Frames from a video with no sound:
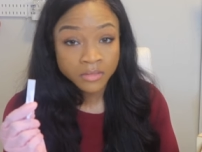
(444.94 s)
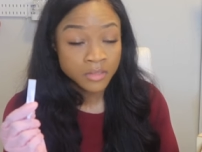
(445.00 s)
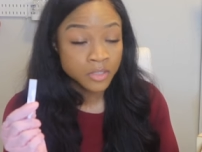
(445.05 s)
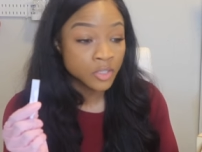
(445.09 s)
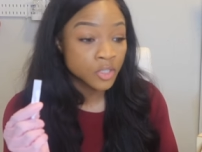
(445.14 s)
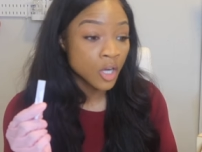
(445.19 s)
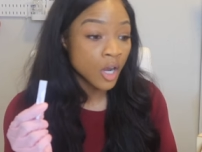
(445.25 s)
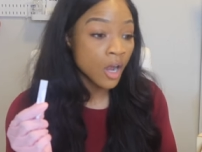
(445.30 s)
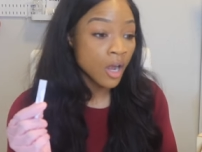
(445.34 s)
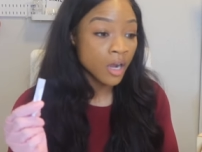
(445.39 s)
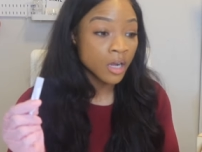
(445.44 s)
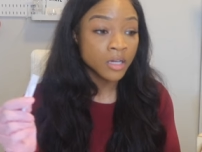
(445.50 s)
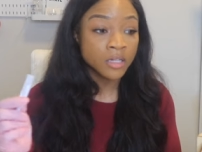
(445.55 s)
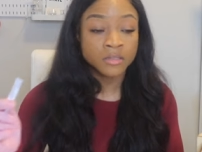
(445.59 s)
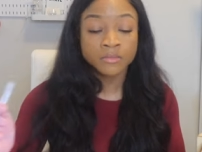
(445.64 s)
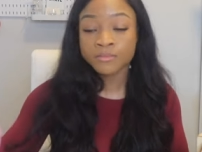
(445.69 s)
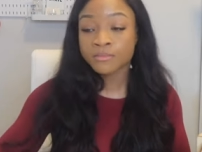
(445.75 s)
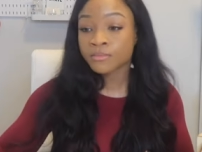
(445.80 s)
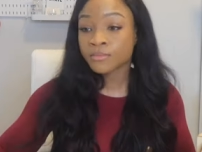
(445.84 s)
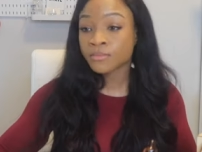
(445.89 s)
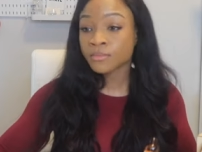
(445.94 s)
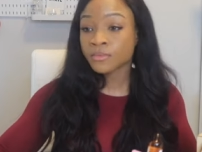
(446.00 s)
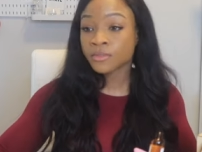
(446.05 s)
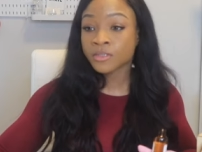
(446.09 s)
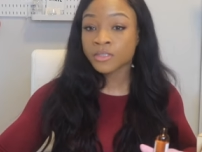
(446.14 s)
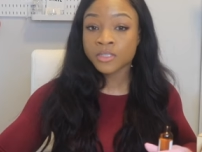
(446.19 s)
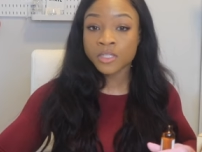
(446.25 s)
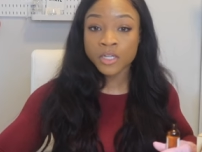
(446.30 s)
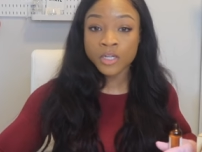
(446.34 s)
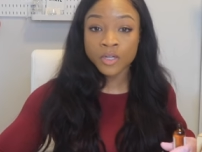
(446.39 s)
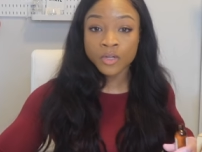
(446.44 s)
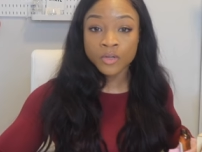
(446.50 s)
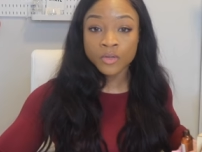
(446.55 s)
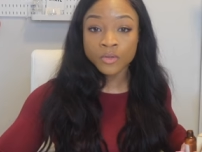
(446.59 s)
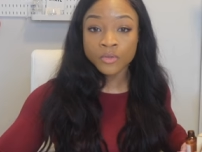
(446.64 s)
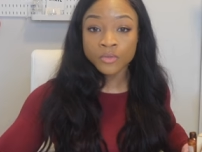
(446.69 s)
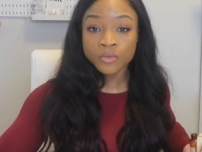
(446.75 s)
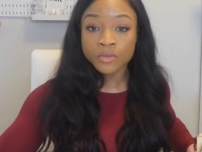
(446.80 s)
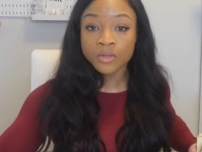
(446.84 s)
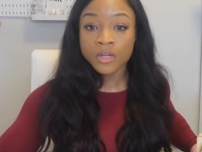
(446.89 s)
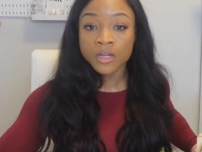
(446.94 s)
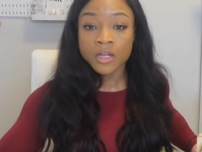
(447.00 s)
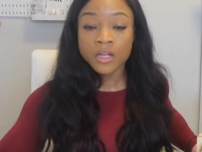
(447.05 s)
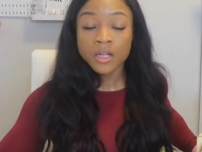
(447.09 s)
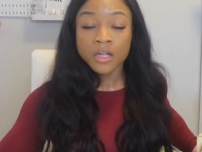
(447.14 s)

job, you know,